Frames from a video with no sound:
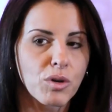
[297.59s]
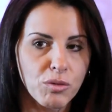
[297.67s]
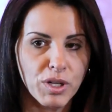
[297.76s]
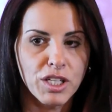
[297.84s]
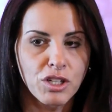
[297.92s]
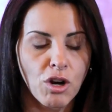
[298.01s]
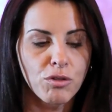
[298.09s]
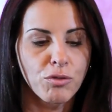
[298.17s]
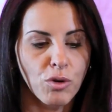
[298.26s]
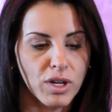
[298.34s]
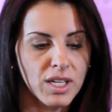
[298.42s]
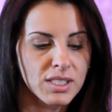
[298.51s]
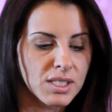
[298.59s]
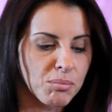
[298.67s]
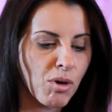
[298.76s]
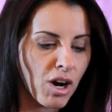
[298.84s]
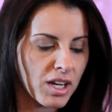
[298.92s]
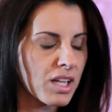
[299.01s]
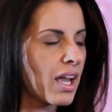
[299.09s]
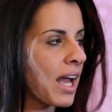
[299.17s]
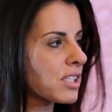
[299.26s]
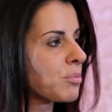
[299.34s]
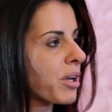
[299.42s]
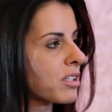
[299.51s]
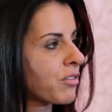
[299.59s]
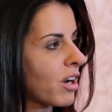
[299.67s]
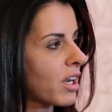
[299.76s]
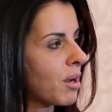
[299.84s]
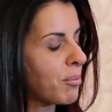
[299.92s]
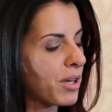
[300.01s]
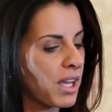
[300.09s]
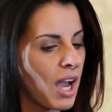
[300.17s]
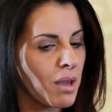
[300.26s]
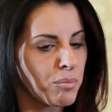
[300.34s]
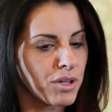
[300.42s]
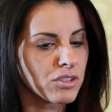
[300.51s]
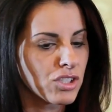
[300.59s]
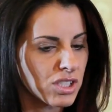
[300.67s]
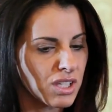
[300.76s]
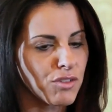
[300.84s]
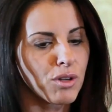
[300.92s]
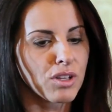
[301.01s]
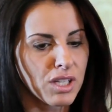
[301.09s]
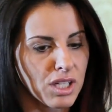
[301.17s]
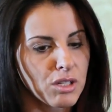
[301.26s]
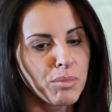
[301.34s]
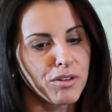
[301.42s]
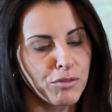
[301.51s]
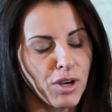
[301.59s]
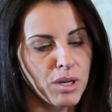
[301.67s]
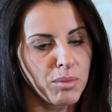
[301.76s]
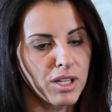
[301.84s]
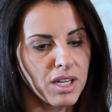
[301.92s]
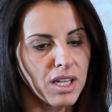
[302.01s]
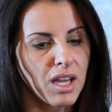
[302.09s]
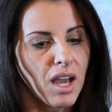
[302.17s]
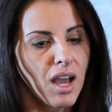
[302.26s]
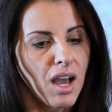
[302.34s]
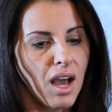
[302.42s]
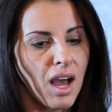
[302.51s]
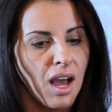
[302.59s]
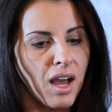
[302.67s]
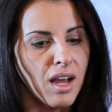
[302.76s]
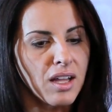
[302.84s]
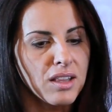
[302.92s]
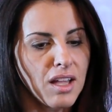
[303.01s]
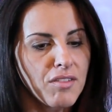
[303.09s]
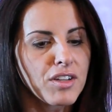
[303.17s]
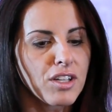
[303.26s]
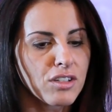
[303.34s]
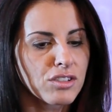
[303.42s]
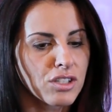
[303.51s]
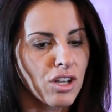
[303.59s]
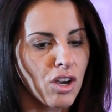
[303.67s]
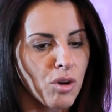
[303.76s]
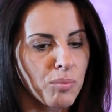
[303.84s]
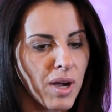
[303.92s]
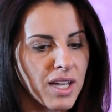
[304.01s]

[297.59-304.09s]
we're really known for is the marketing aspect of our company. I build, just to give you a little bit of credibility, 11 years ago, my